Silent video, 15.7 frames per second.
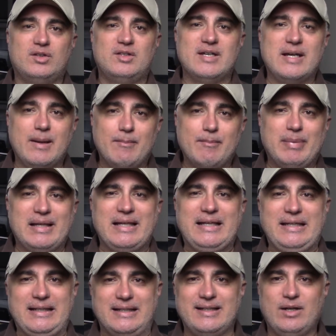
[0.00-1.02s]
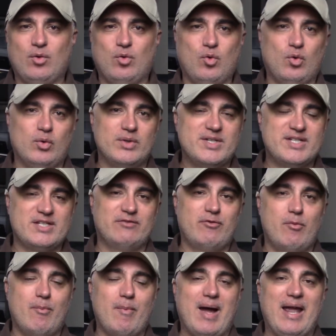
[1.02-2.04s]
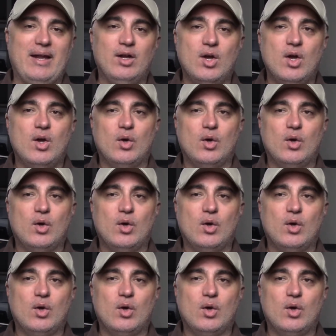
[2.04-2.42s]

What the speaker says: to completely hold some of my